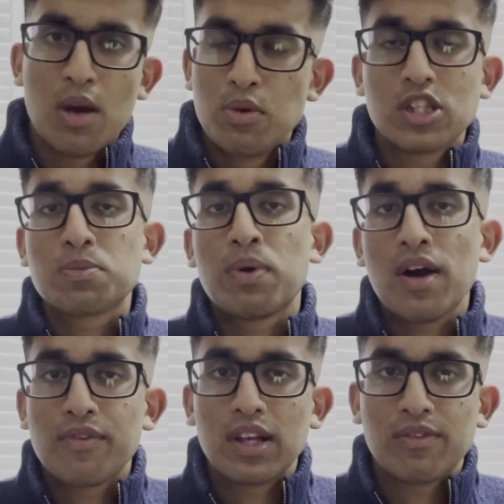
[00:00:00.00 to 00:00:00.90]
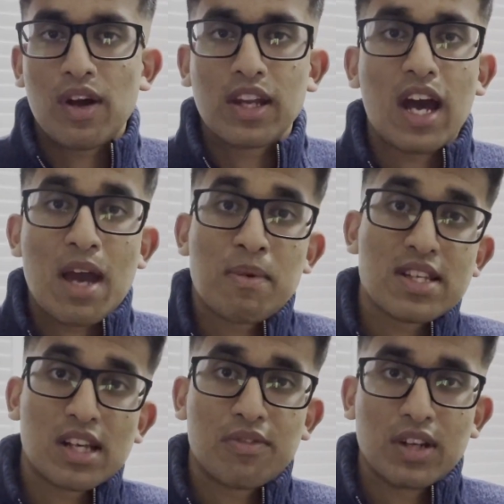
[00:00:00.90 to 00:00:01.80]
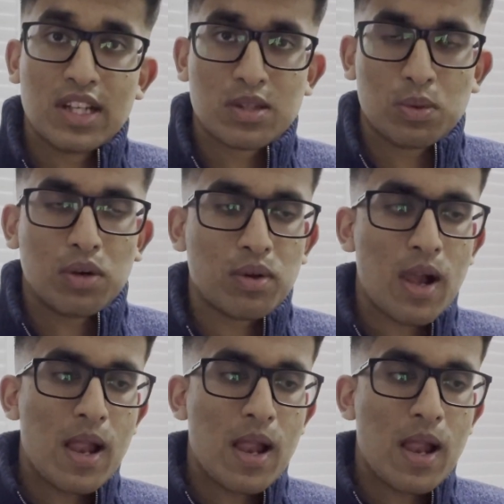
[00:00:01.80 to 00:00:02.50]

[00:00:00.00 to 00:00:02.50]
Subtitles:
which is perfectly fine. I myself did as well.